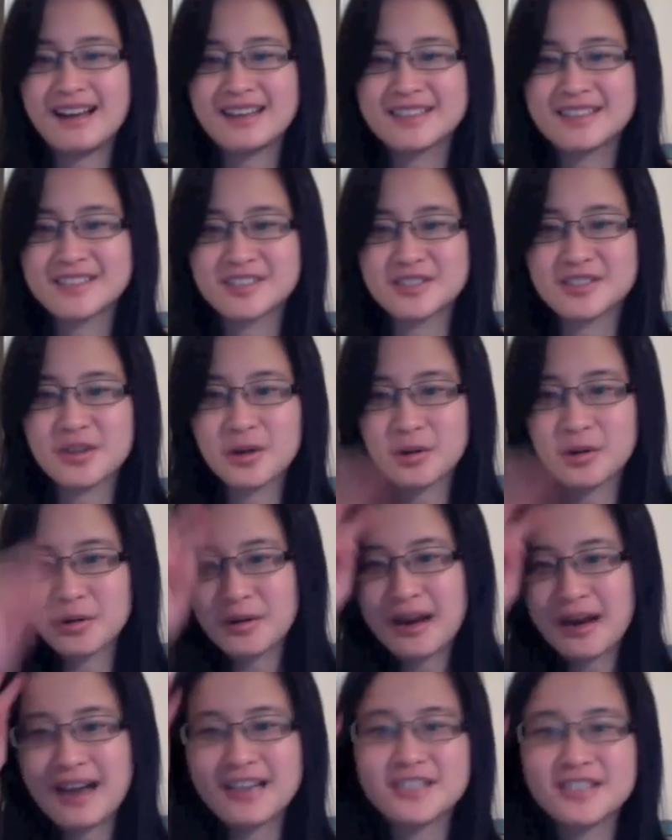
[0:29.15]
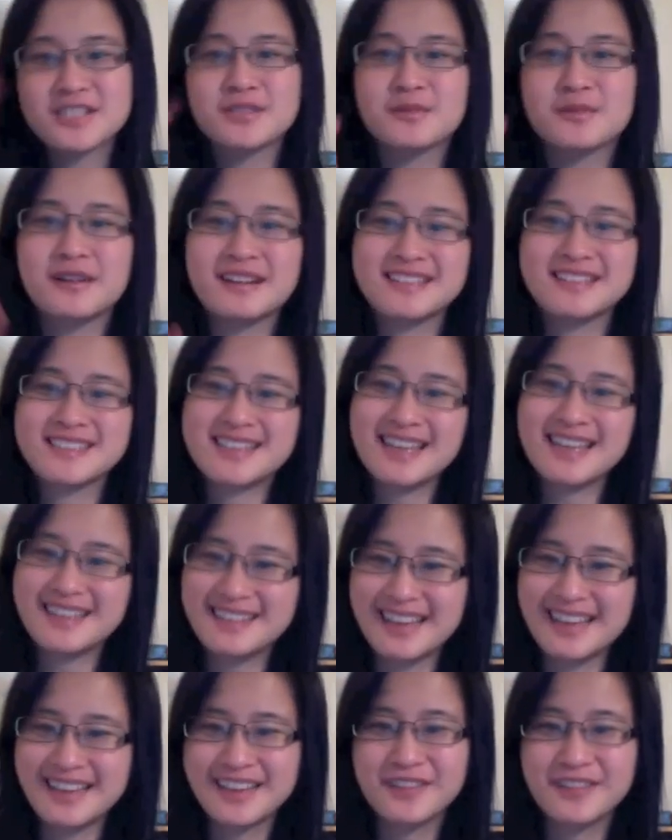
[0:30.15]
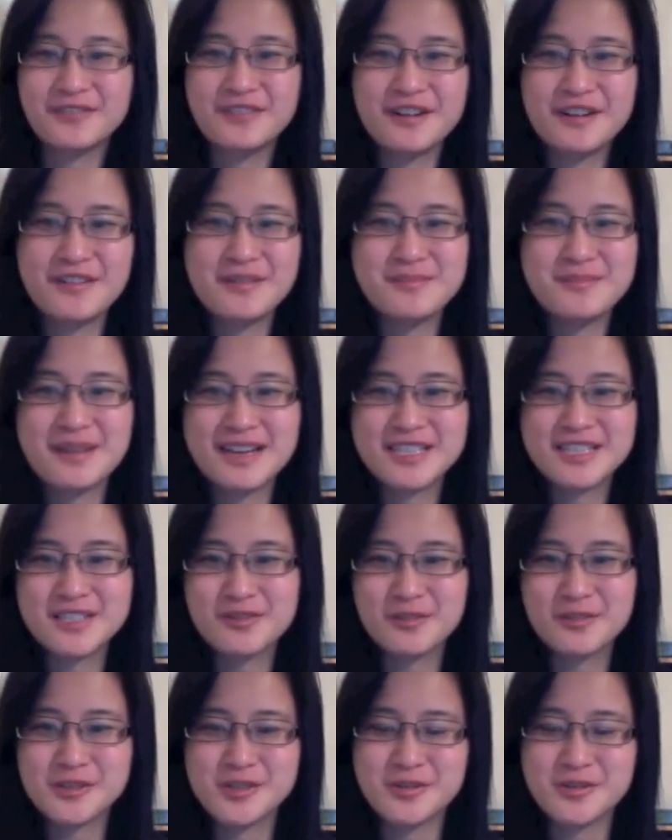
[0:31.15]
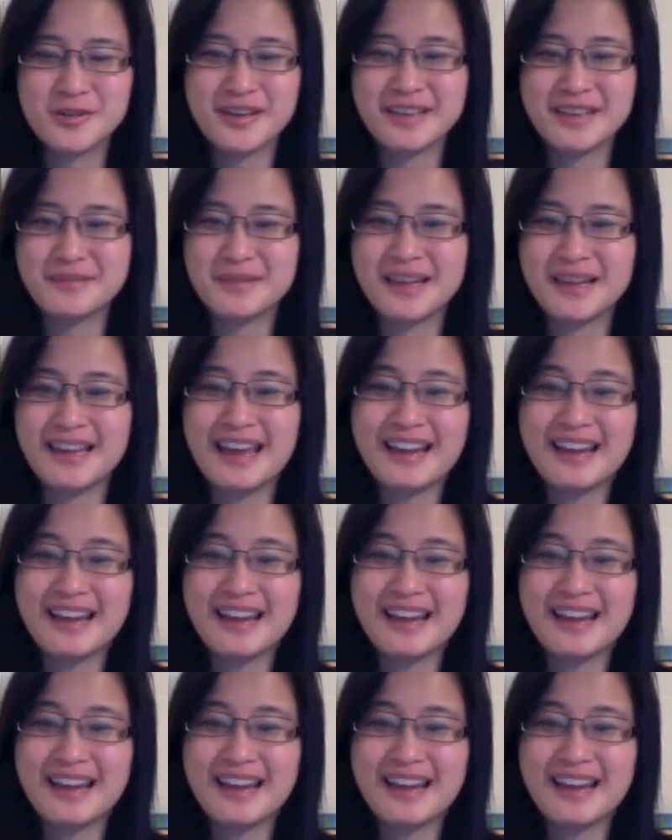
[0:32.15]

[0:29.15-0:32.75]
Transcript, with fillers: Uh, so I just want to say thank you very much for joining me,